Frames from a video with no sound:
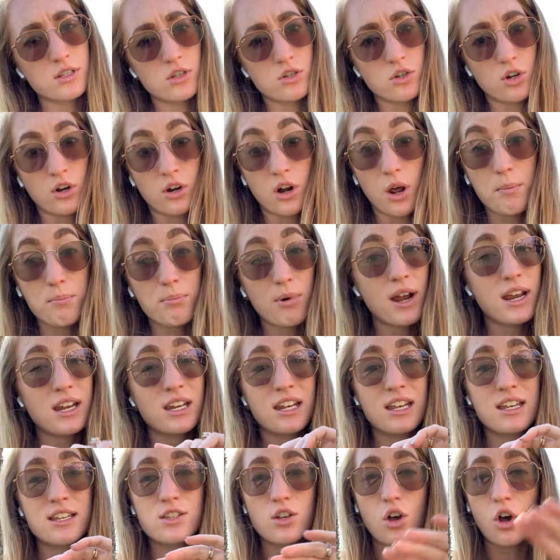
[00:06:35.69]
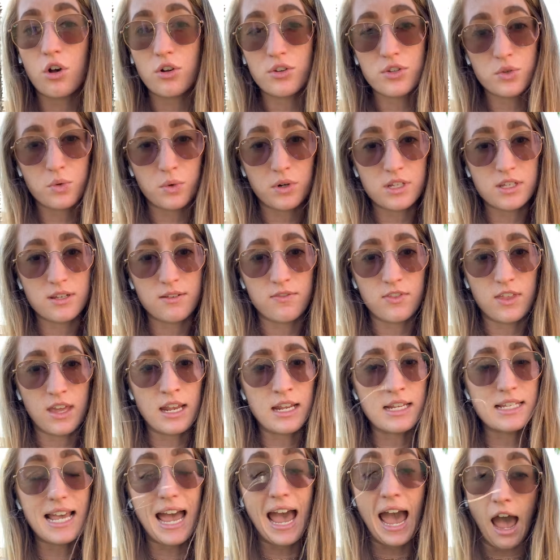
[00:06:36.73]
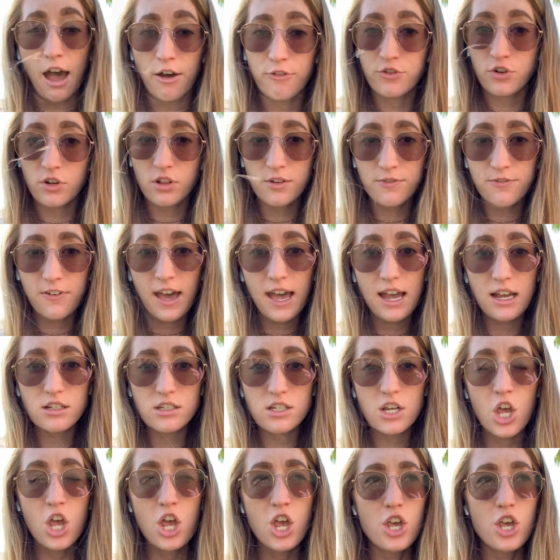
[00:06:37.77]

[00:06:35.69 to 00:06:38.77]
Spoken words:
turn up brightness, all sorts of things after the fact.